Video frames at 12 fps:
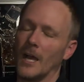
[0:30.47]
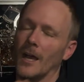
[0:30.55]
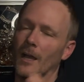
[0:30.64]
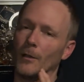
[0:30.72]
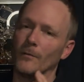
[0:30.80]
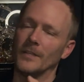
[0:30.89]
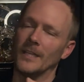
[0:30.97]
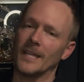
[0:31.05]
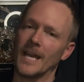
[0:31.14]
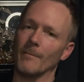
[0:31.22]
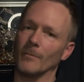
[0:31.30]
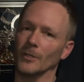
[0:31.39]
I loved it
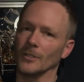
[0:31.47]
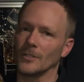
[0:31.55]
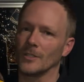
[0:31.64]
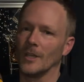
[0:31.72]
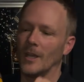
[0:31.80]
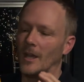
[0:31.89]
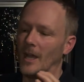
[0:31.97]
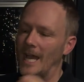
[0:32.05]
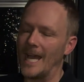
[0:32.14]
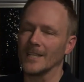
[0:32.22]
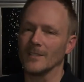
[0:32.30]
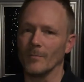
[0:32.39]
that much, I
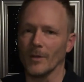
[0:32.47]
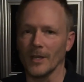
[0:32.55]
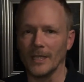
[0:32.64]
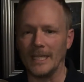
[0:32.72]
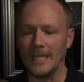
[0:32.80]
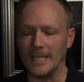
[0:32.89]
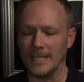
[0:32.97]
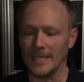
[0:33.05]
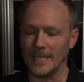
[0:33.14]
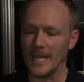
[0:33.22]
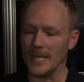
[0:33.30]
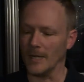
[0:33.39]
had to buy it
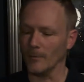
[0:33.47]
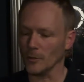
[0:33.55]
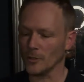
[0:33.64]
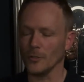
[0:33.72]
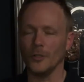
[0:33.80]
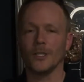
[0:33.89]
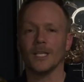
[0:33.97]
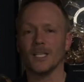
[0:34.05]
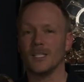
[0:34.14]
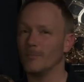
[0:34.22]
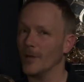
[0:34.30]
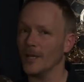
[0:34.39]
again. I'm not sure you can
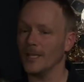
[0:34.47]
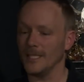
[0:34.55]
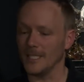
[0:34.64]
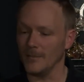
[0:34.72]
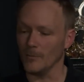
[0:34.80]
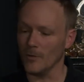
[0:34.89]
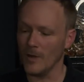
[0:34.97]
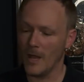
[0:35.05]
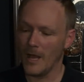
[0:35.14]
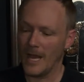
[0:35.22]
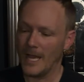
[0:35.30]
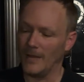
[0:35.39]
actually buy these anymore.
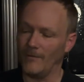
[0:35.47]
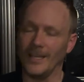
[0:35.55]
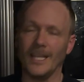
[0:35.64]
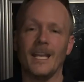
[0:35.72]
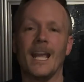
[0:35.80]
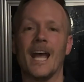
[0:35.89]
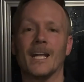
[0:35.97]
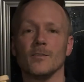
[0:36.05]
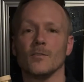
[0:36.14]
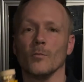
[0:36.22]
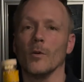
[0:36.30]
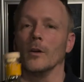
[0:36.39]
If you can get your hands
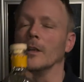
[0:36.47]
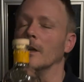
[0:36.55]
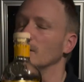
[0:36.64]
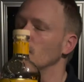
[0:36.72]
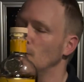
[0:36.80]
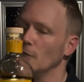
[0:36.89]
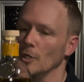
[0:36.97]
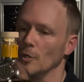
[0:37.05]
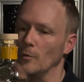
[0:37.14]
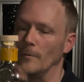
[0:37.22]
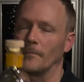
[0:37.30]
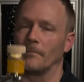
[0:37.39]
on one,
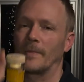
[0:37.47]
do.